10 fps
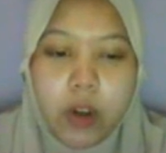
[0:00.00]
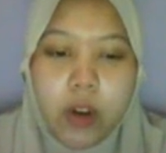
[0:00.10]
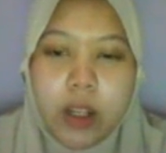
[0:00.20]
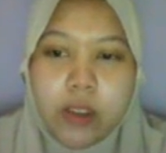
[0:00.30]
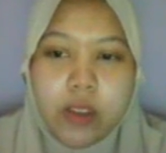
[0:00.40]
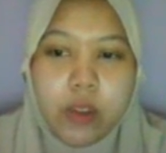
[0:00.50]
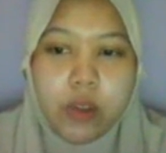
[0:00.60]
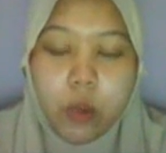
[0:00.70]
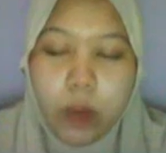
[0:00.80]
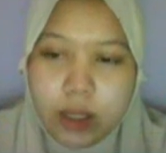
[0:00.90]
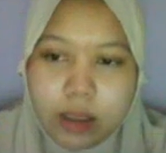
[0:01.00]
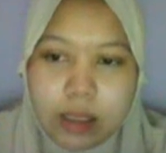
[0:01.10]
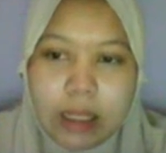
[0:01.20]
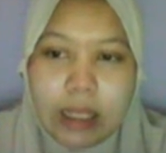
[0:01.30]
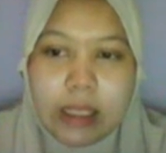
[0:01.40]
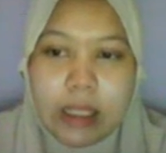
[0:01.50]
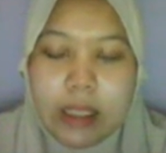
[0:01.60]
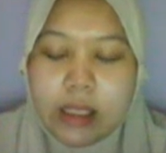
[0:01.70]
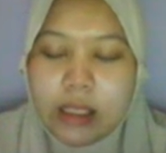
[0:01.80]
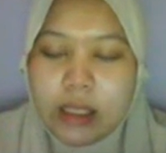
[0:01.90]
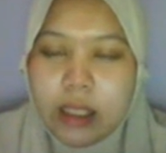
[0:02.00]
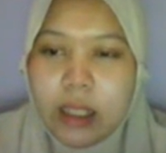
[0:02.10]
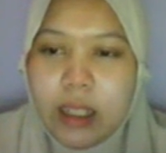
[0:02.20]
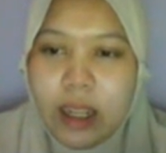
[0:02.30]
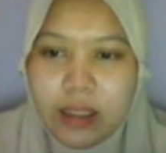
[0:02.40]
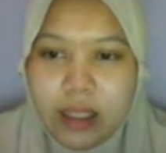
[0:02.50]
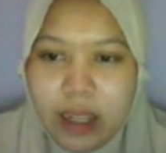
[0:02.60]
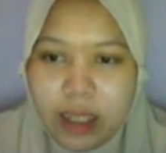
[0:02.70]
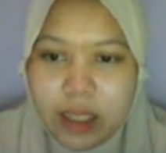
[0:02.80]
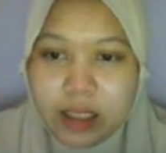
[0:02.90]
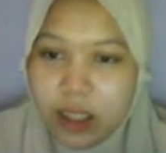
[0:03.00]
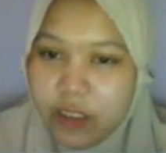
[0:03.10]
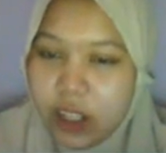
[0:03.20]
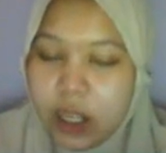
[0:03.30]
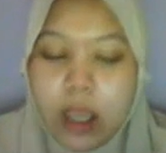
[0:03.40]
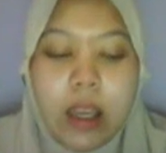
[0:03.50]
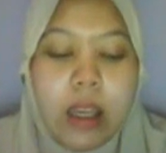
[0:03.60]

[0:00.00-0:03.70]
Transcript: according to Swales 1987